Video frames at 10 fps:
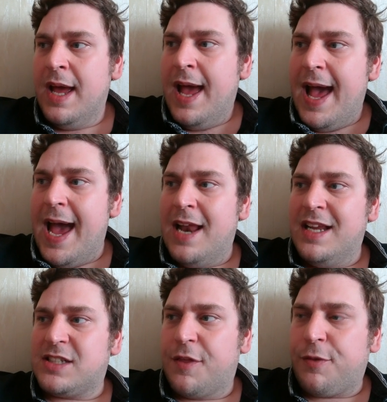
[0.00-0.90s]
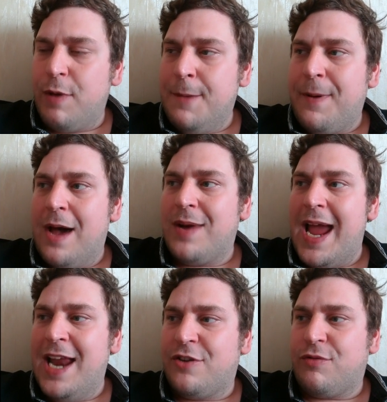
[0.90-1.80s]
And it's a £3
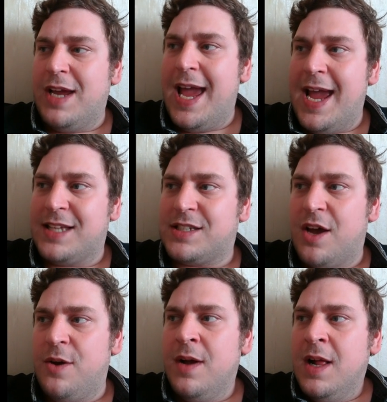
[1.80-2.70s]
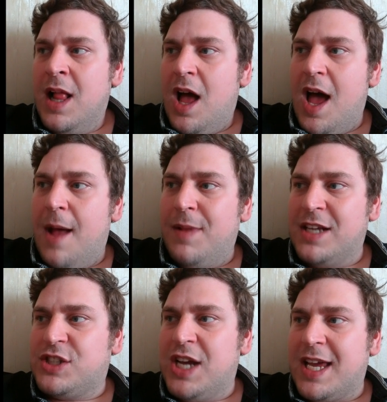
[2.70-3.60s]
entry here. So
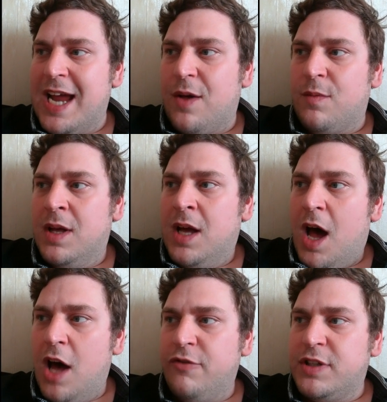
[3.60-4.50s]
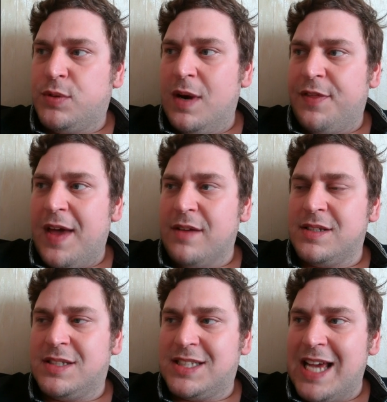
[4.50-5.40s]
let's check it out.
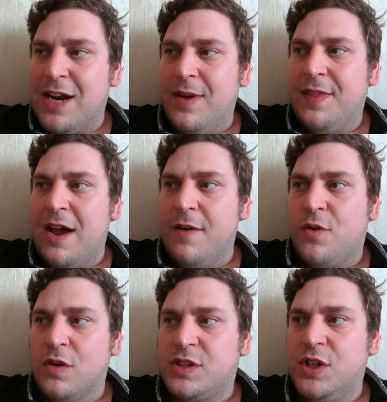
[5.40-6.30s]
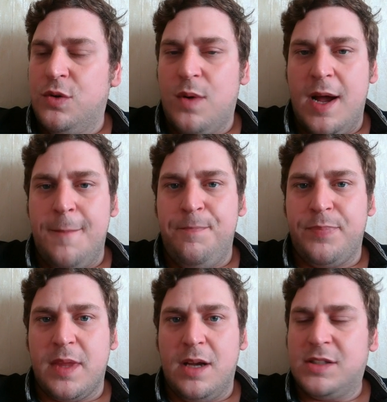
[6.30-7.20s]
120,000 salary there I've got to
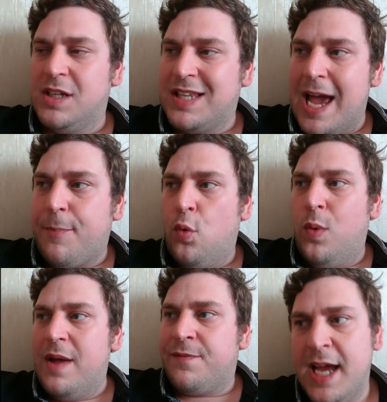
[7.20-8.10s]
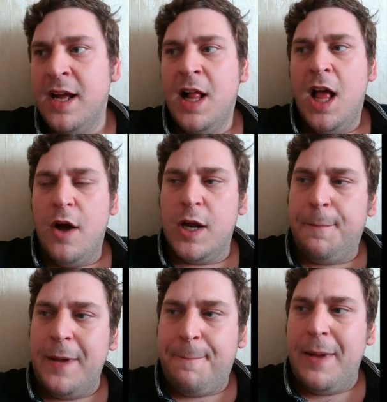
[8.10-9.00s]
dabble with. I'm going to
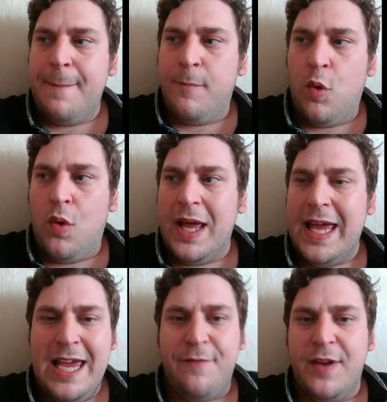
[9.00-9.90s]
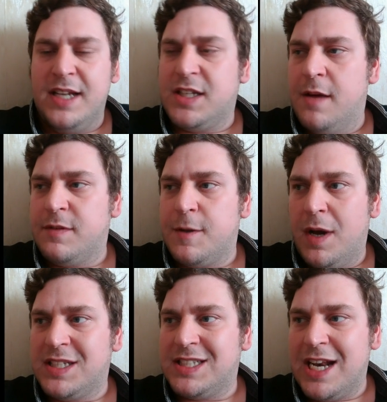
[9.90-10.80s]
be a bit more even in terms of
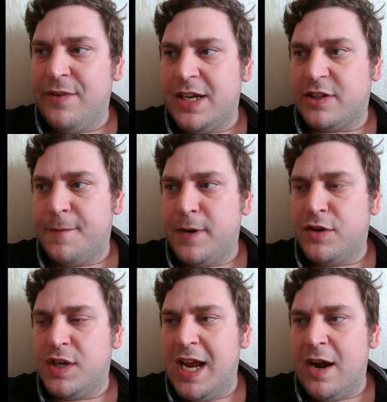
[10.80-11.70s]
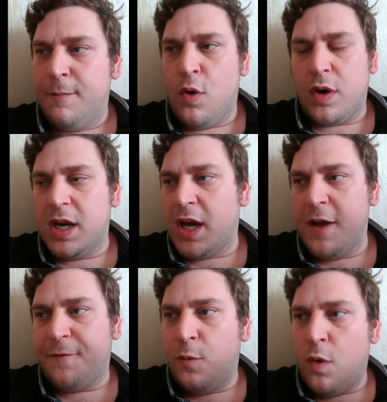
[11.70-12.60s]
my salary distribution here. I'm not going to go
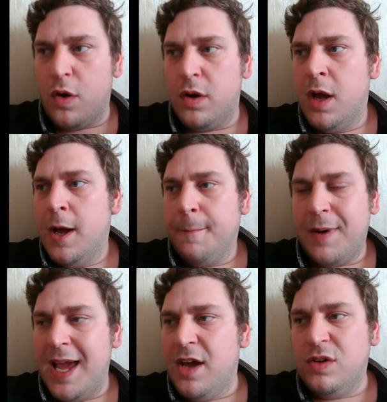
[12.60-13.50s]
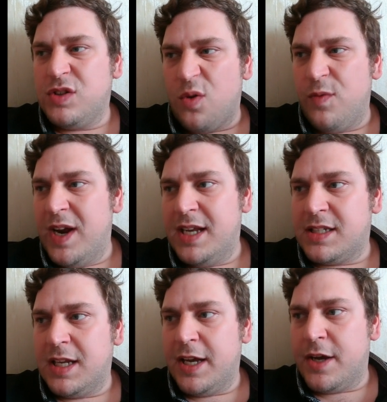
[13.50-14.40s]
for one player who's not
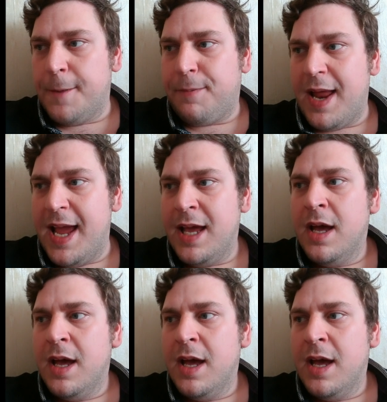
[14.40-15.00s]
realistically going to play.